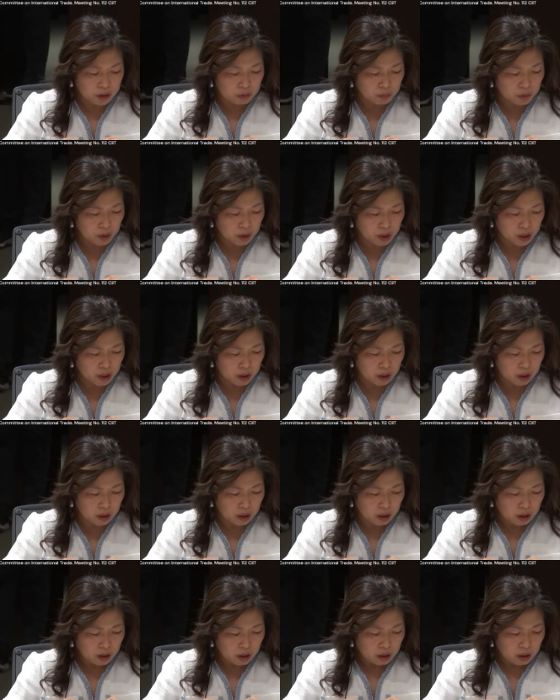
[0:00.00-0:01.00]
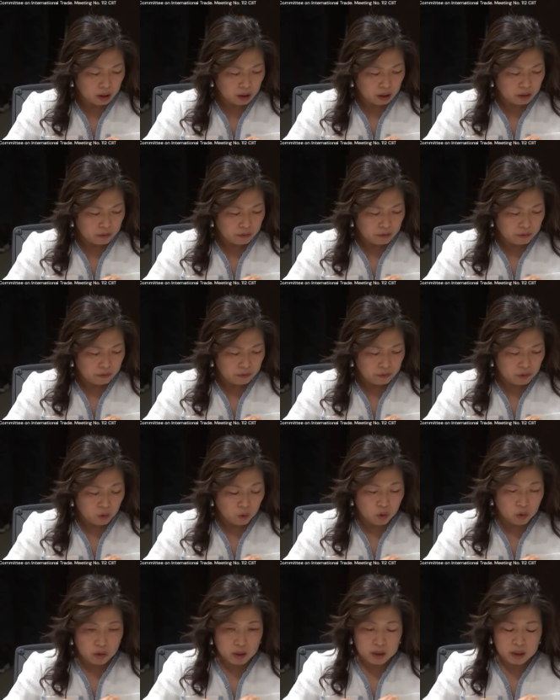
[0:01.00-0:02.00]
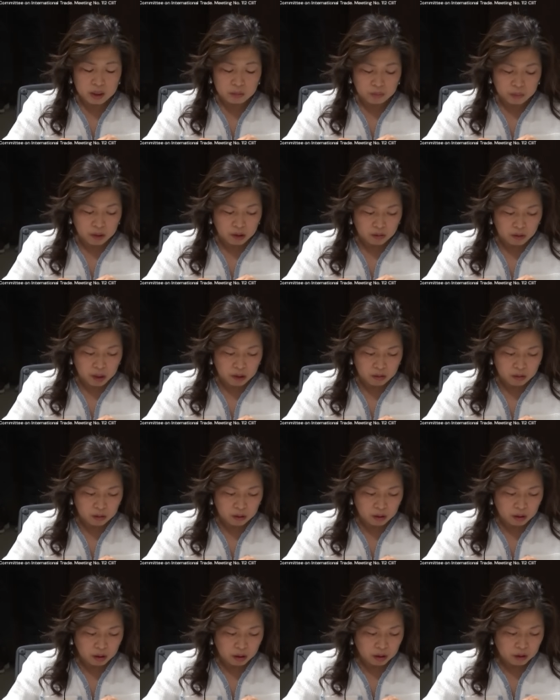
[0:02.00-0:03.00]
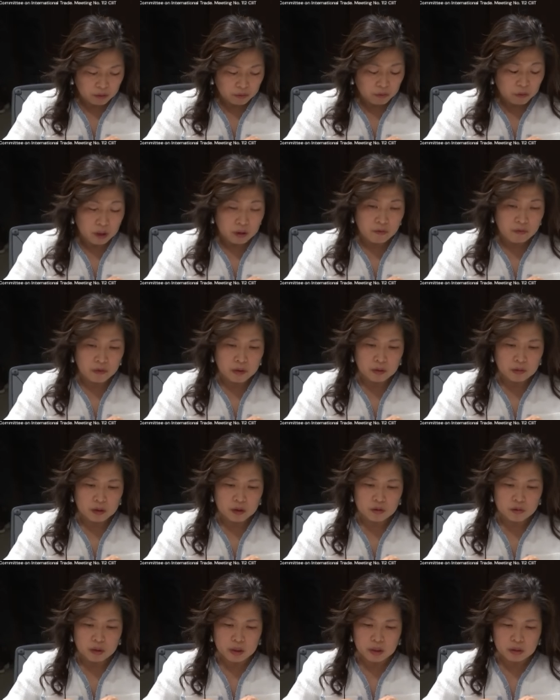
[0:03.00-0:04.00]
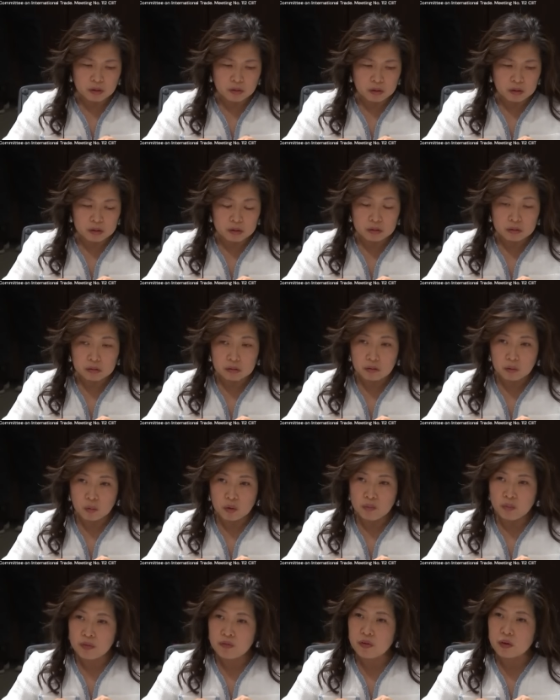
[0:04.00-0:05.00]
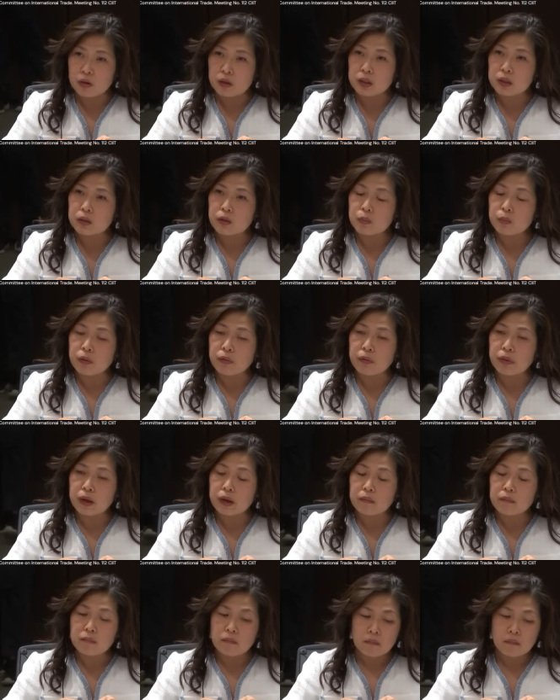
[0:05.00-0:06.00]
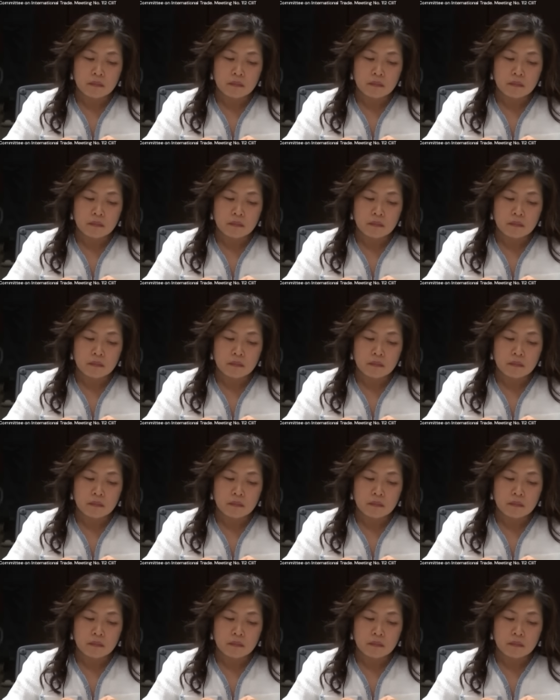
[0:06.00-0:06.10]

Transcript: S market or a dumping ground for unfairly traded goods. We've been very clear about that.